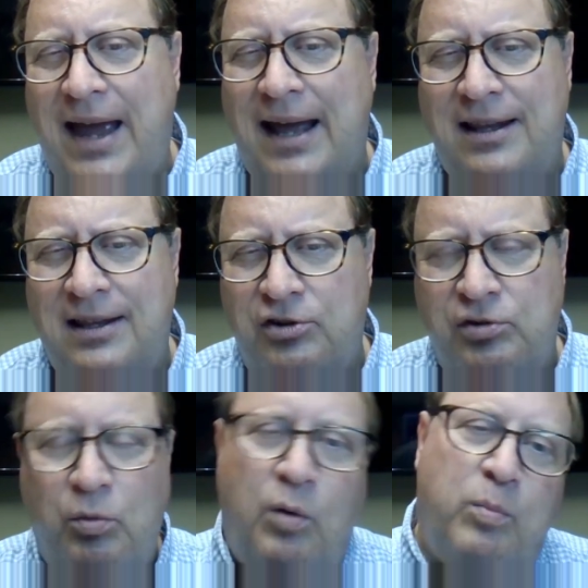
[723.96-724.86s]
that. There's
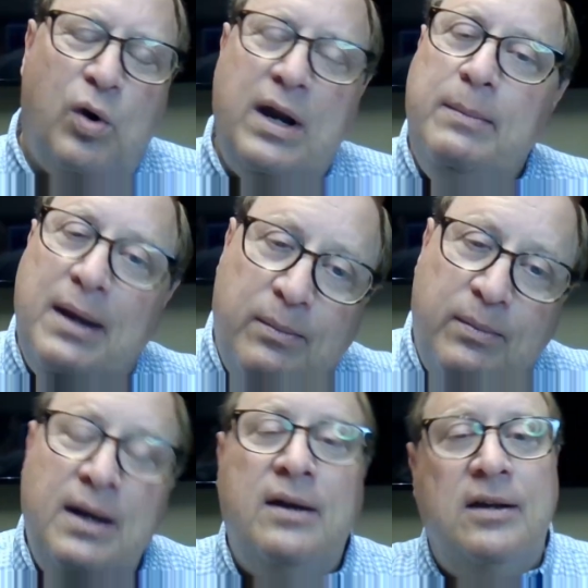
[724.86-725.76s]
more premium
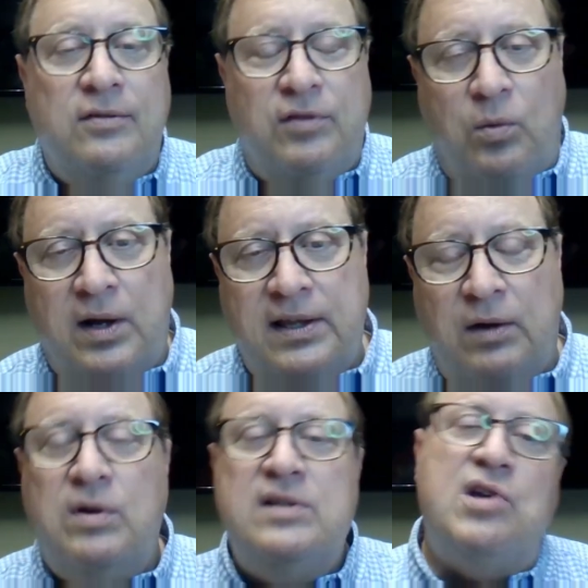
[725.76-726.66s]
for one
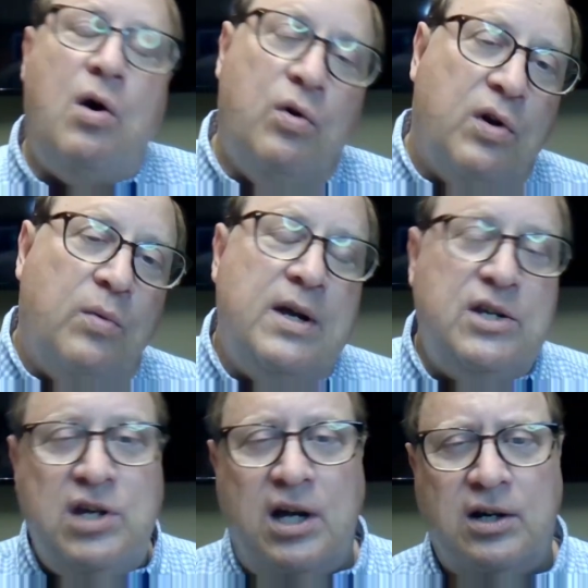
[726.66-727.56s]
that one's older,
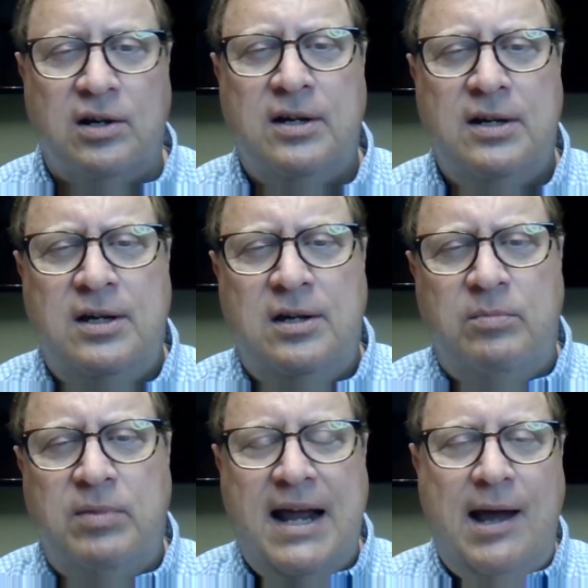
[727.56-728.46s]
one's younger.
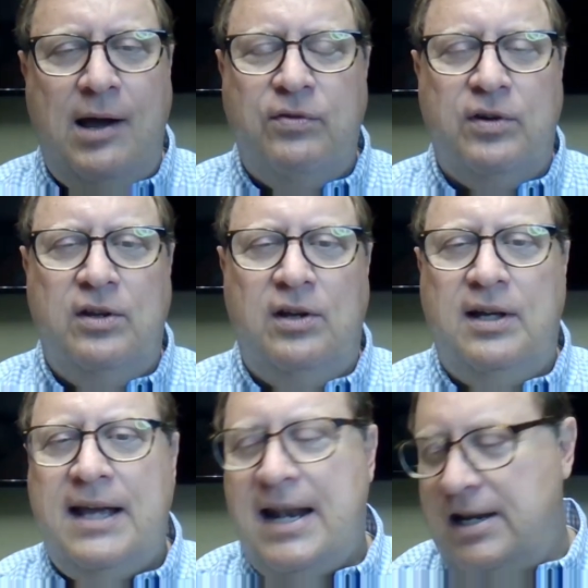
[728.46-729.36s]
But however you
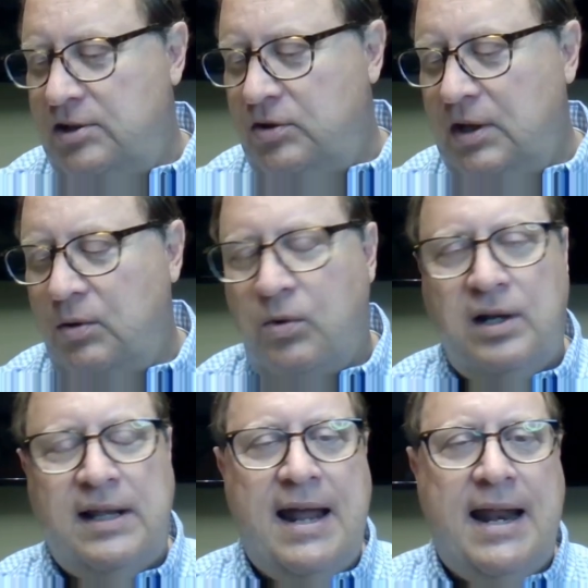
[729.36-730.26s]
look at it, you can
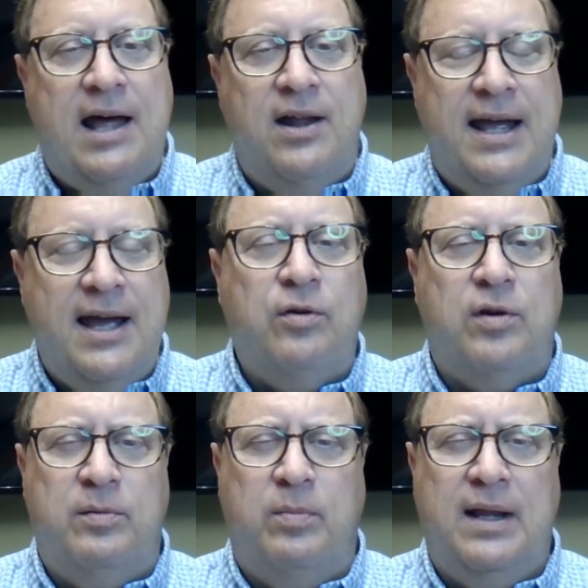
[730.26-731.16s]
work that out
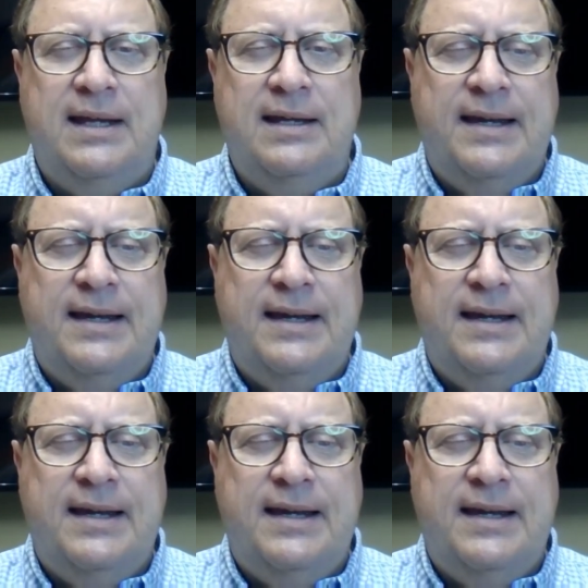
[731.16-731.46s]
equitably.